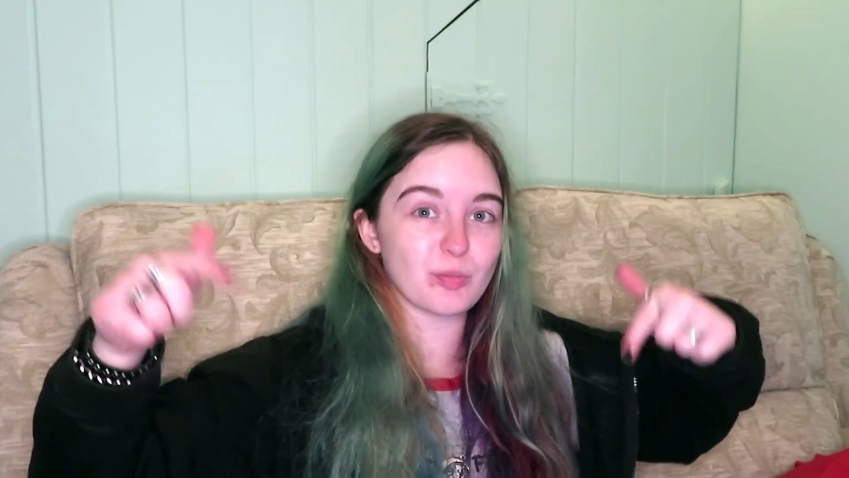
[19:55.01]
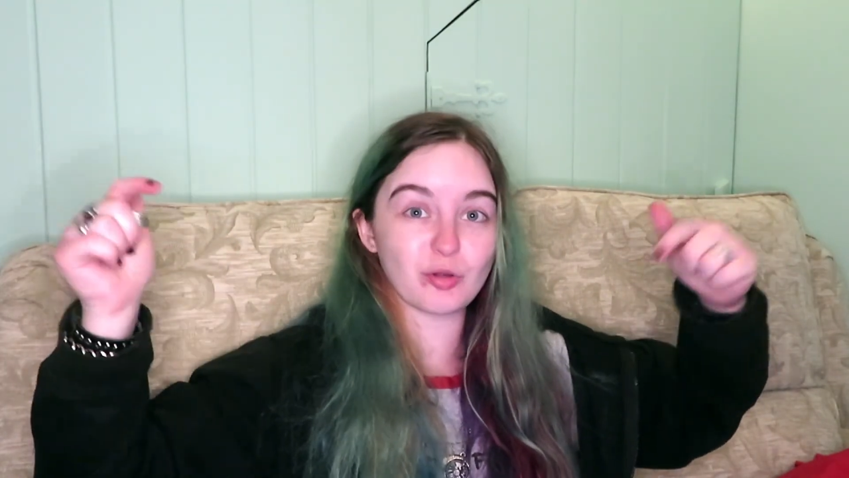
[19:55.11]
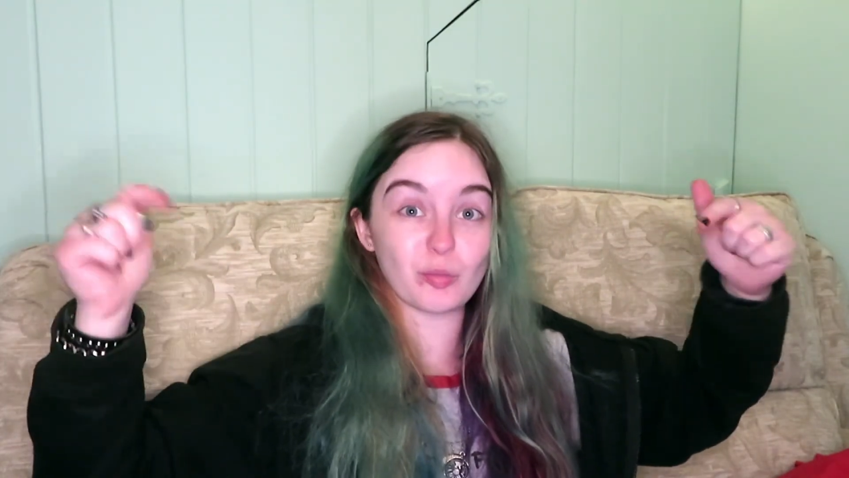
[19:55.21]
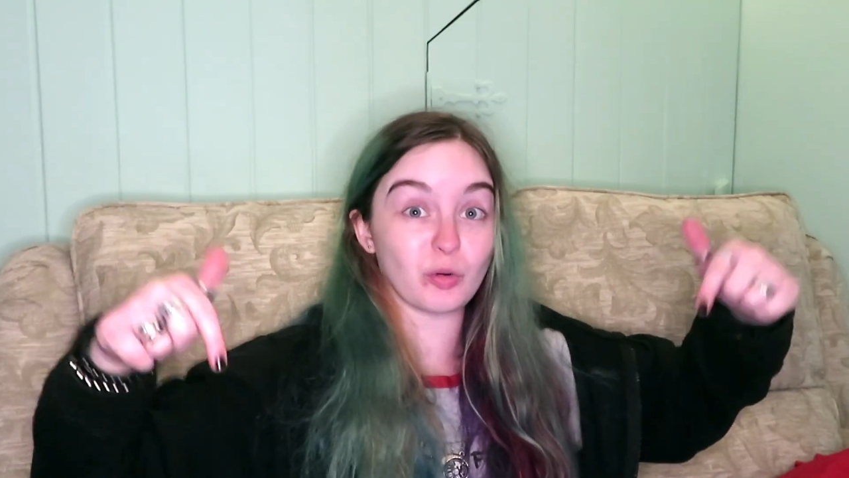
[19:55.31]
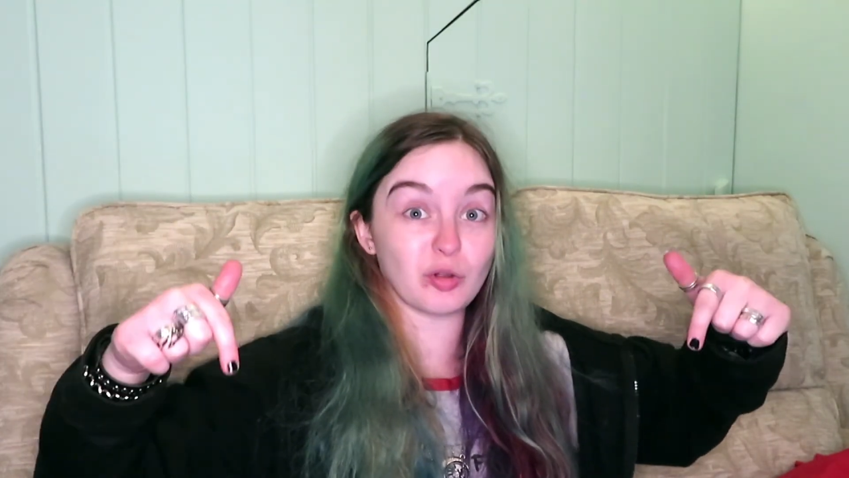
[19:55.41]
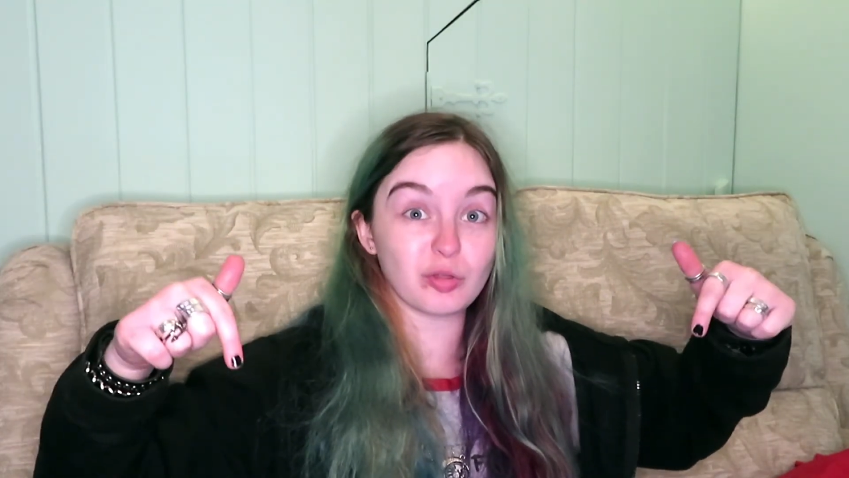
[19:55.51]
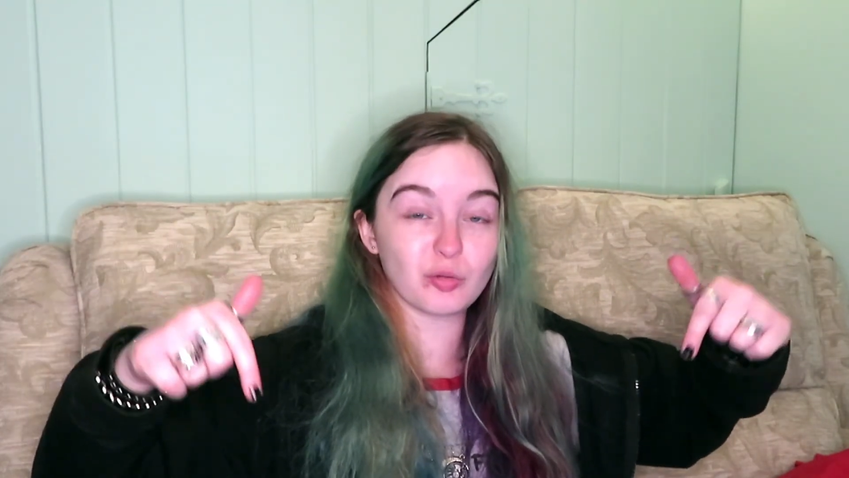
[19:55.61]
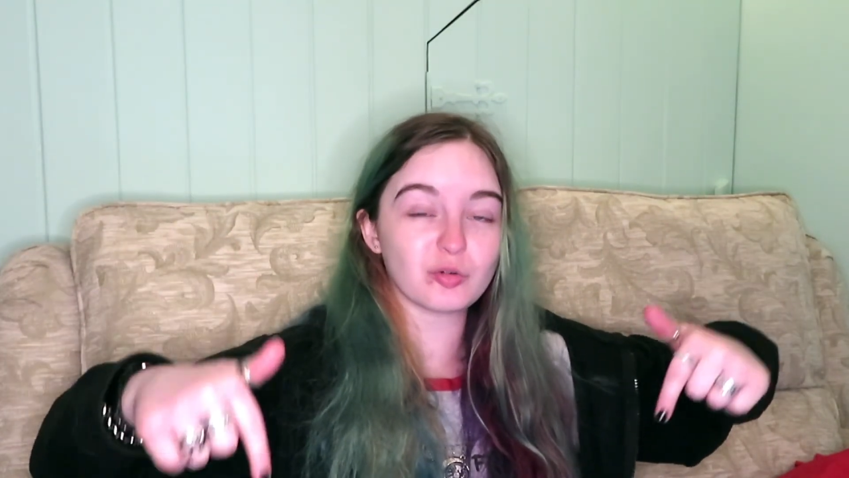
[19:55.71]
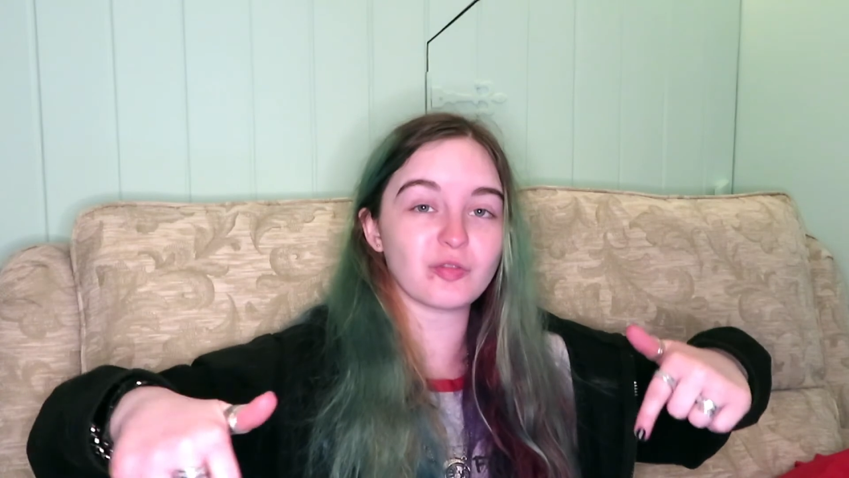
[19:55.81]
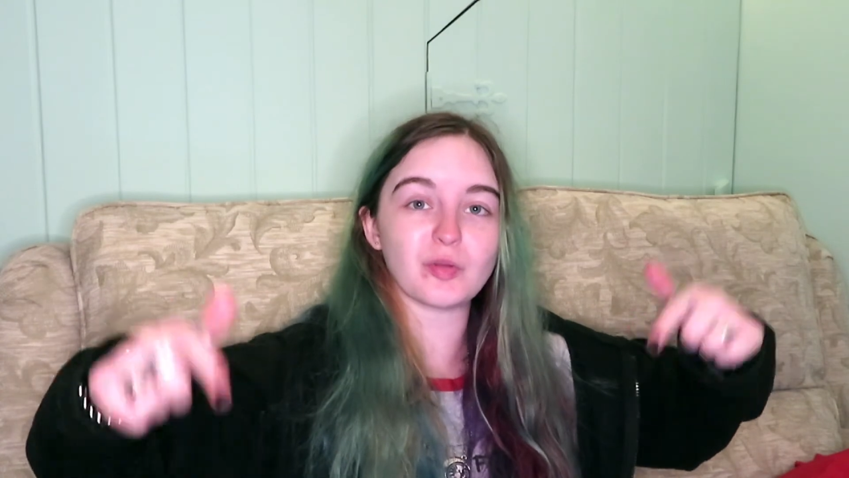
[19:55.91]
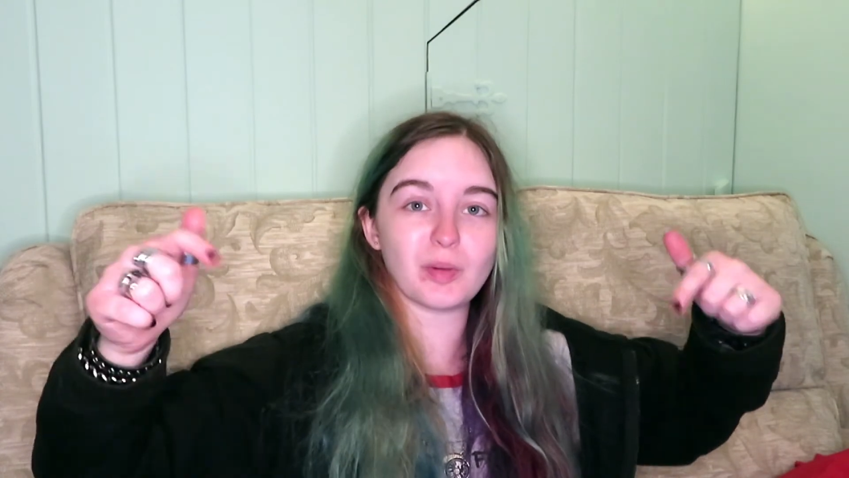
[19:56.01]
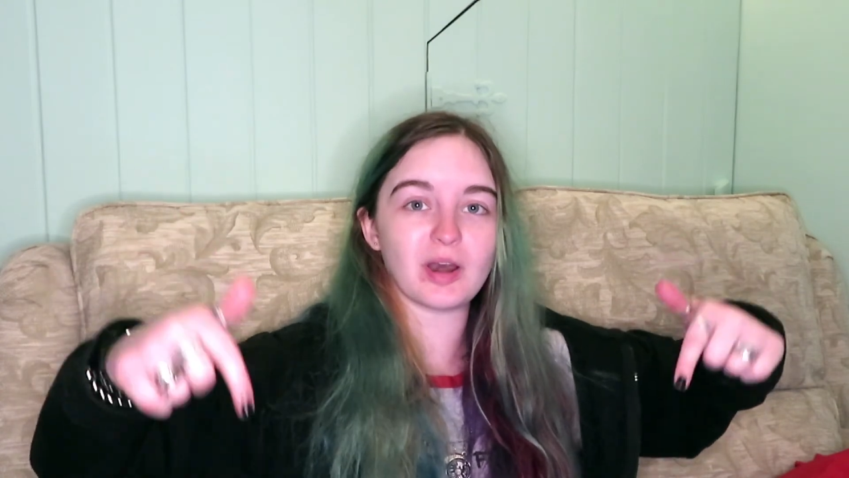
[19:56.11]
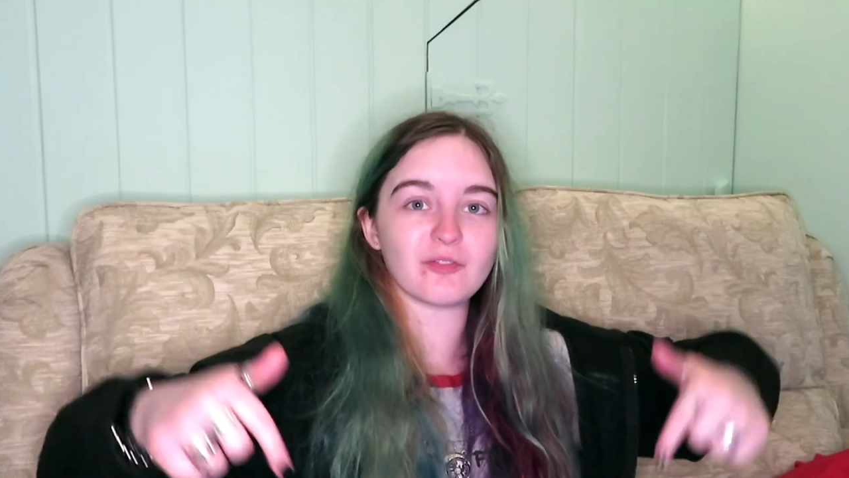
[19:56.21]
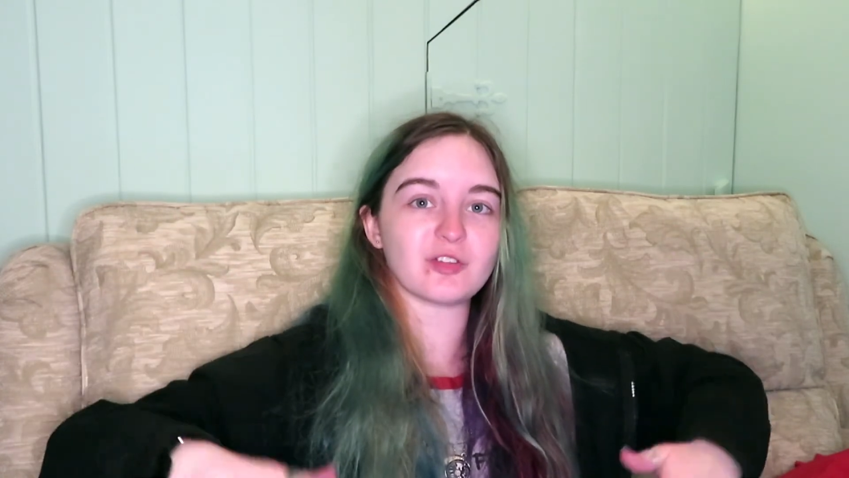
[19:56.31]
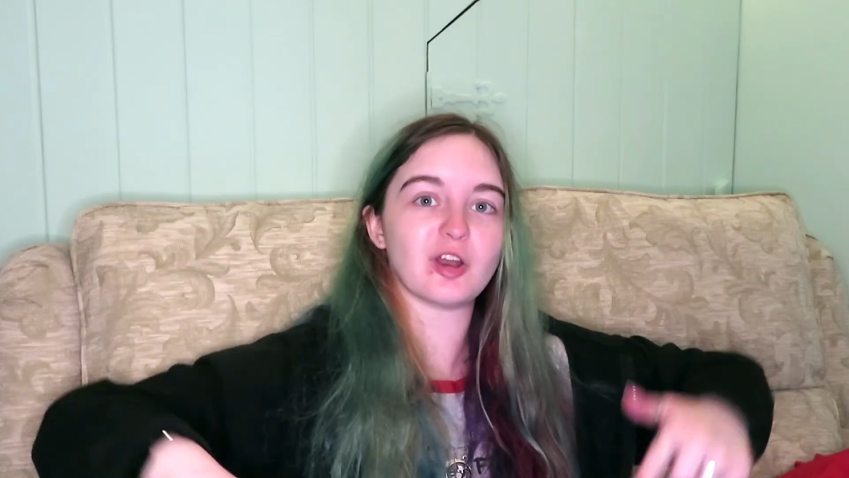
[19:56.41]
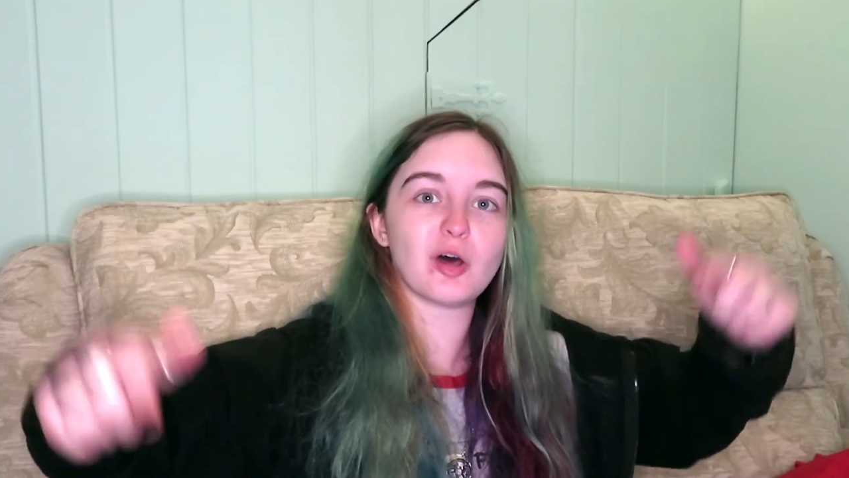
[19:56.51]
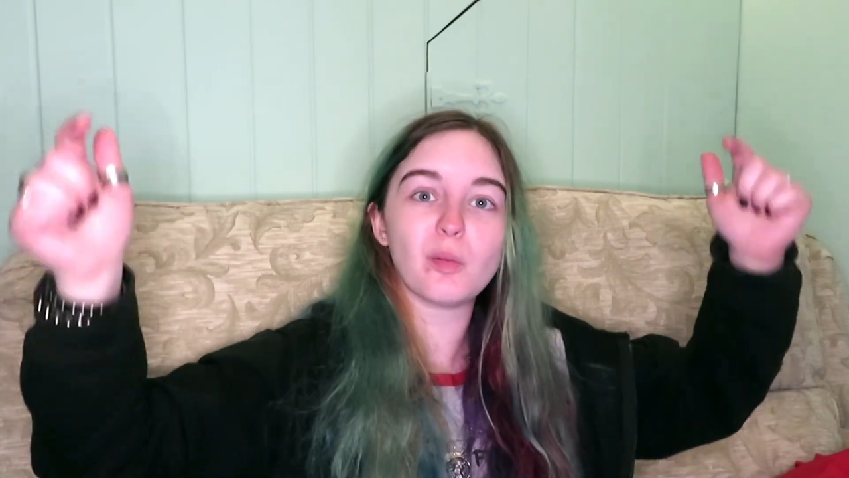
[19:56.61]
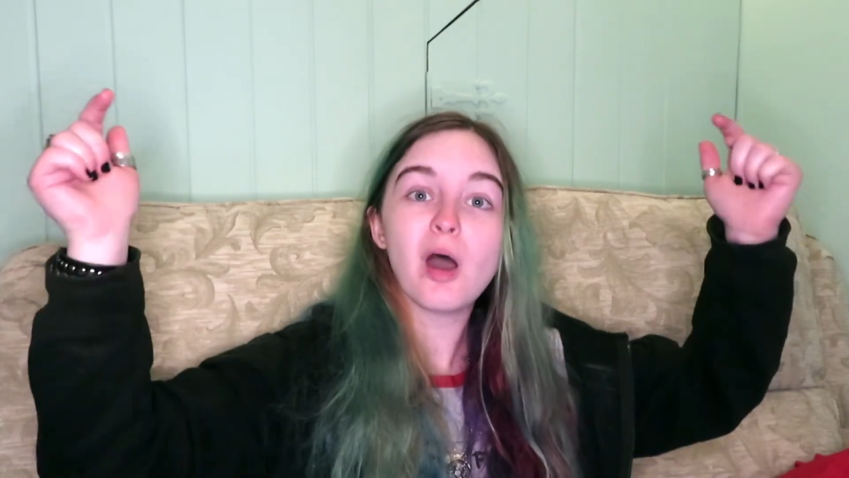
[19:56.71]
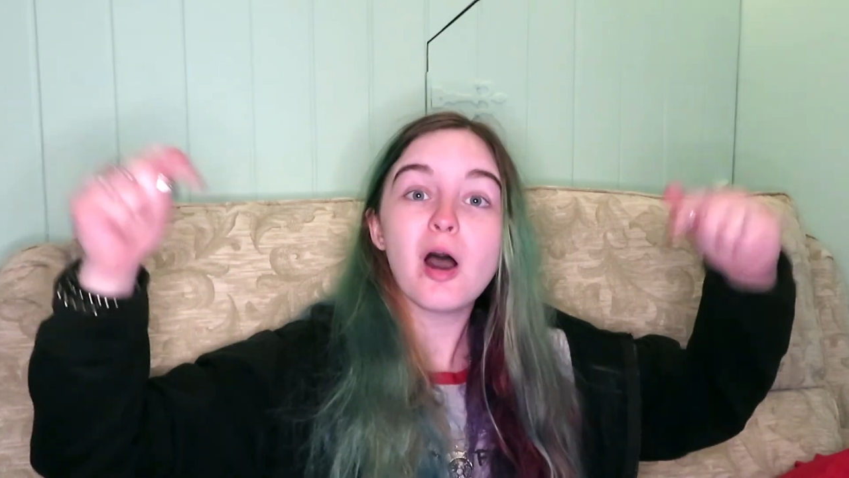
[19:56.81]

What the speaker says: books and what you thought of them. I'd love to know.